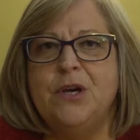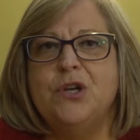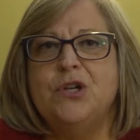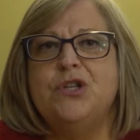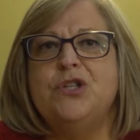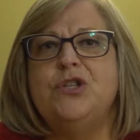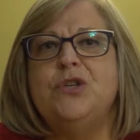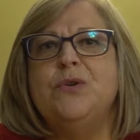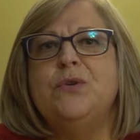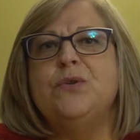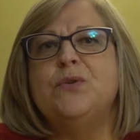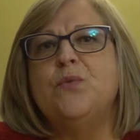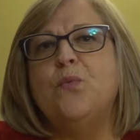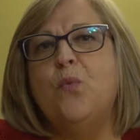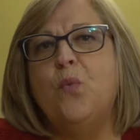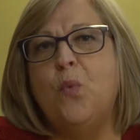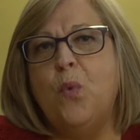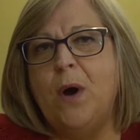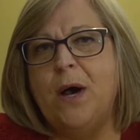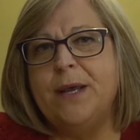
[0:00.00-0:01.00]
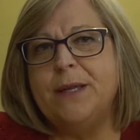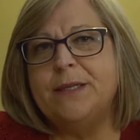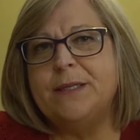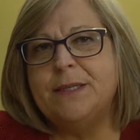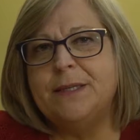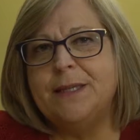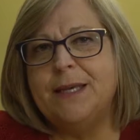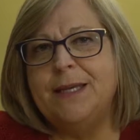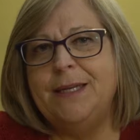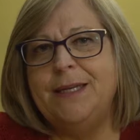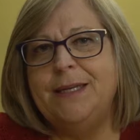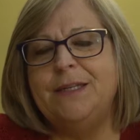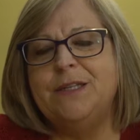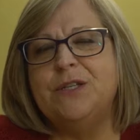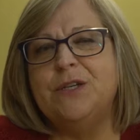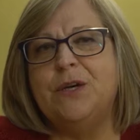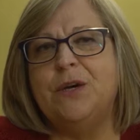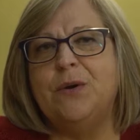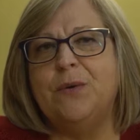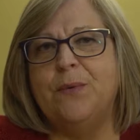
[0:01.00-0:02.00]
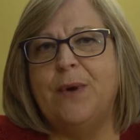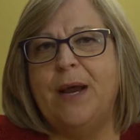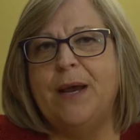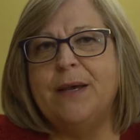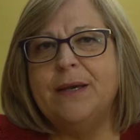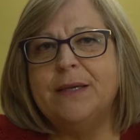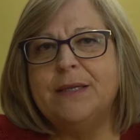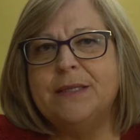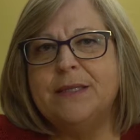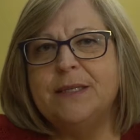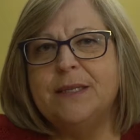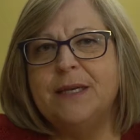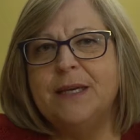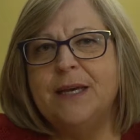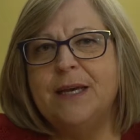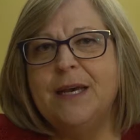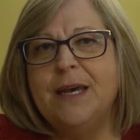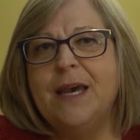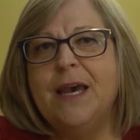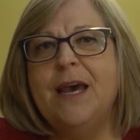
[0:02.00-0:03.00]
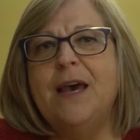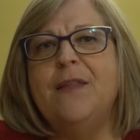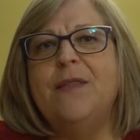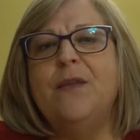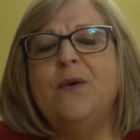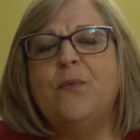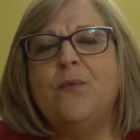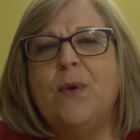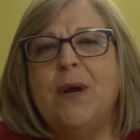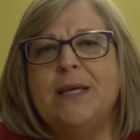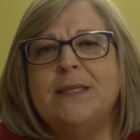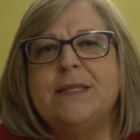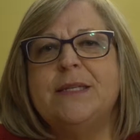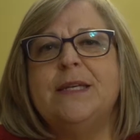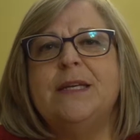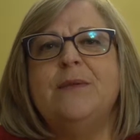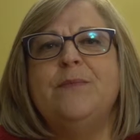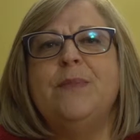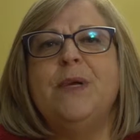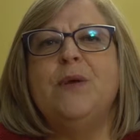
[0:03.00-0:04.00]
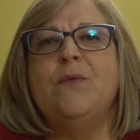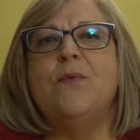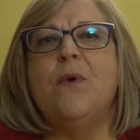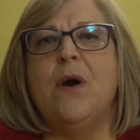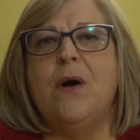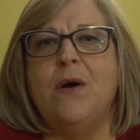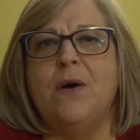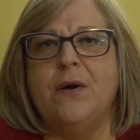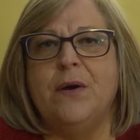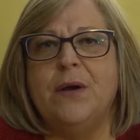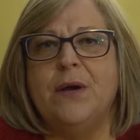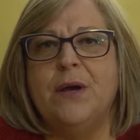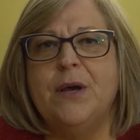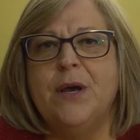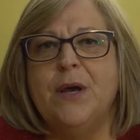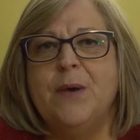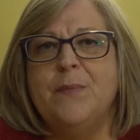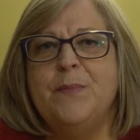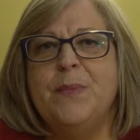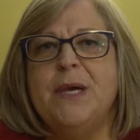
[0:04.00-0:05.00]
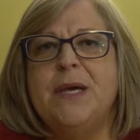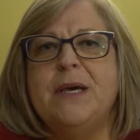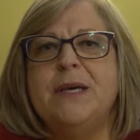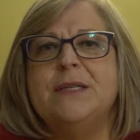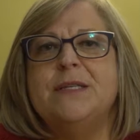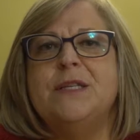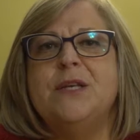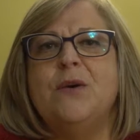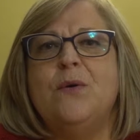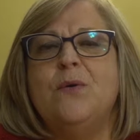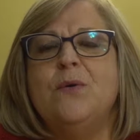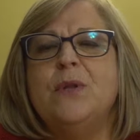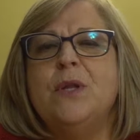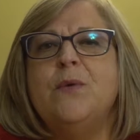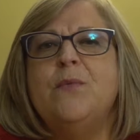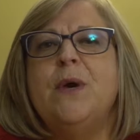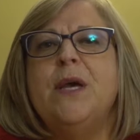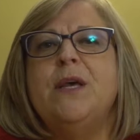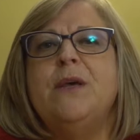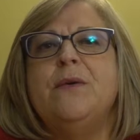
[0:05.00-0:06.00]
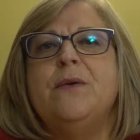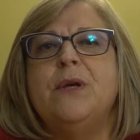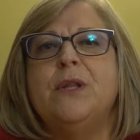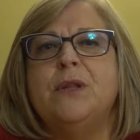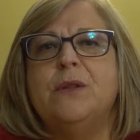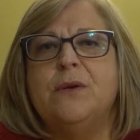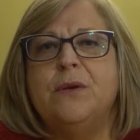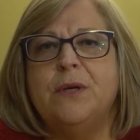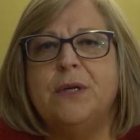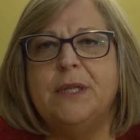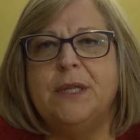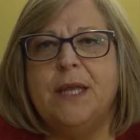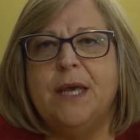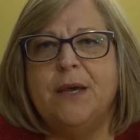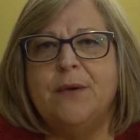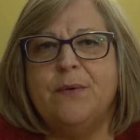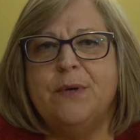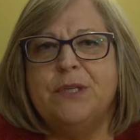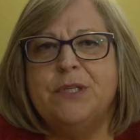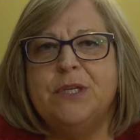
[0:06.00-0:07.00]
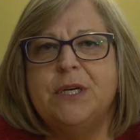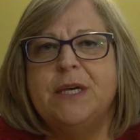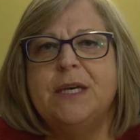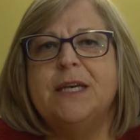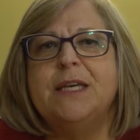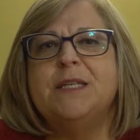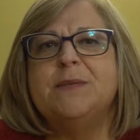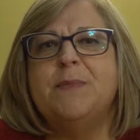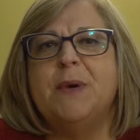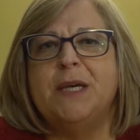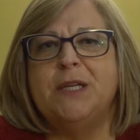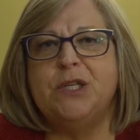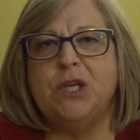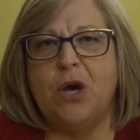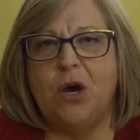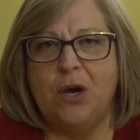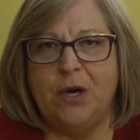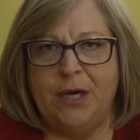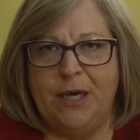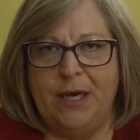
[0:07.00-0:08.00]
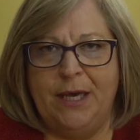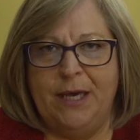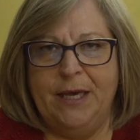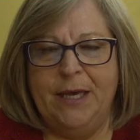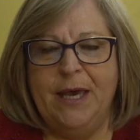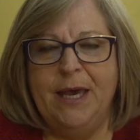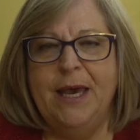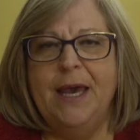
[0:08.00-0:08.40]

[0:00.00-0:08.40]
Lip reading: Choose what they need to correct. And the rest can be wrong, because the only way you can learn a language is by talking